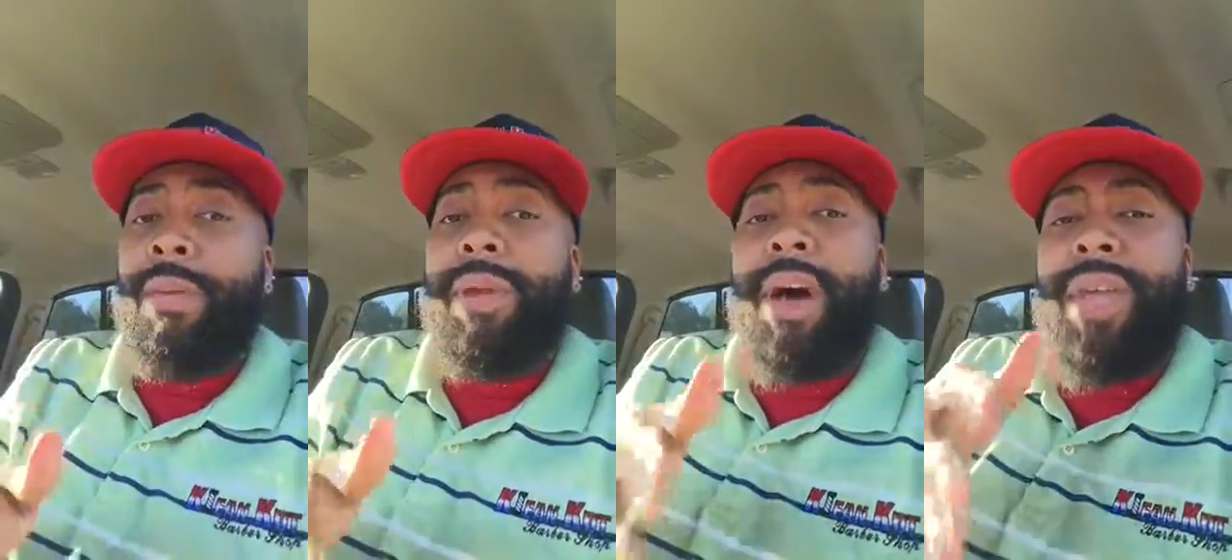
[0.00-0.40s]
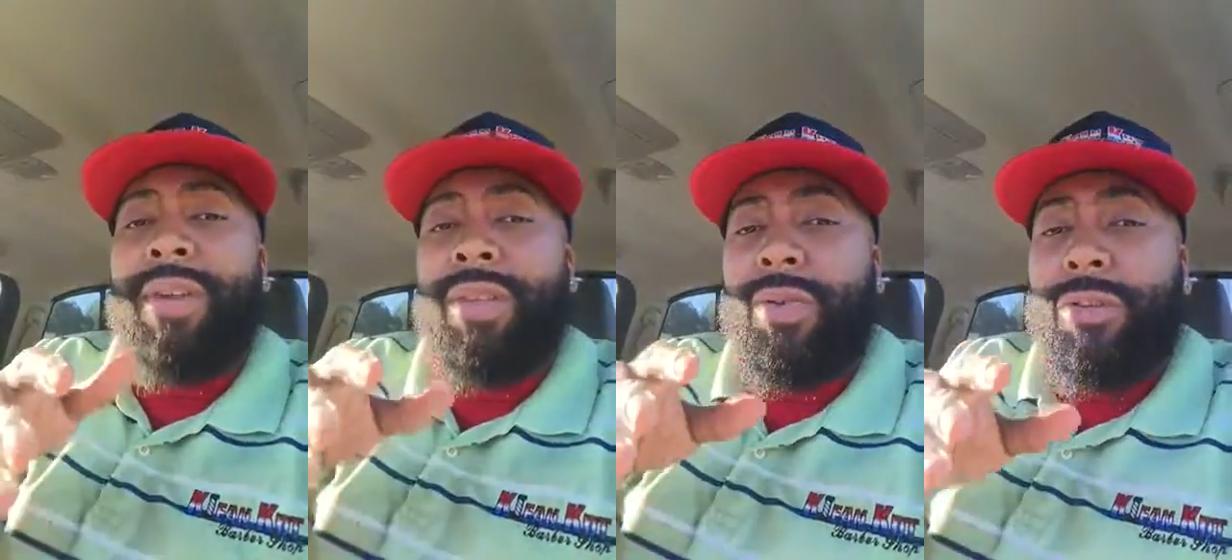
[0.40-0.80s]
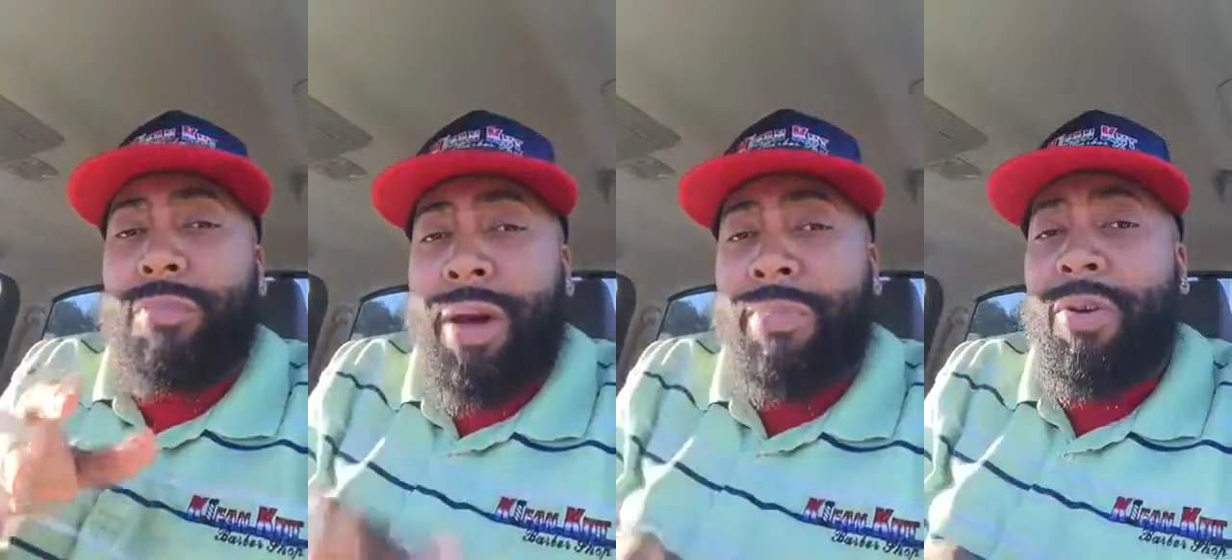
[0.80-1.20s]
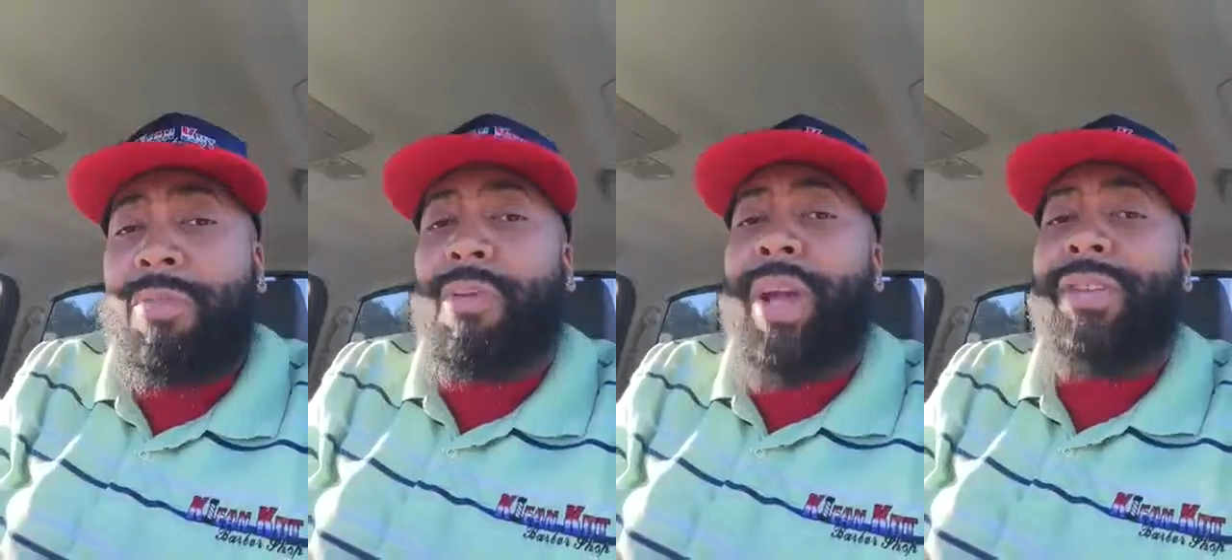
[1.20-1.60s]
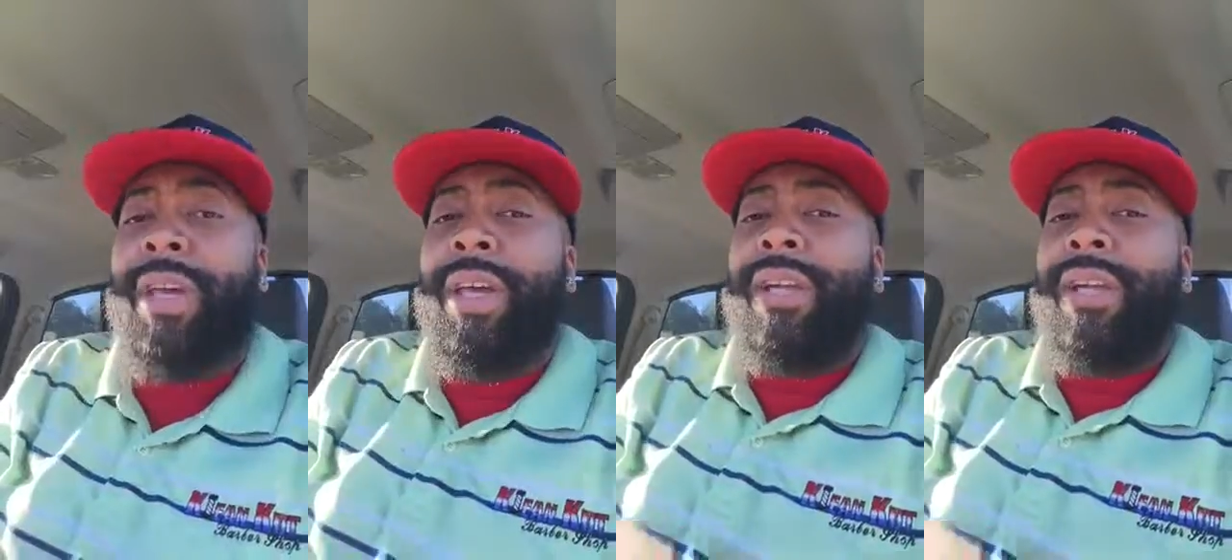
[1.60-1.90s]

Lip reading: But all you have to do is pump your brakes,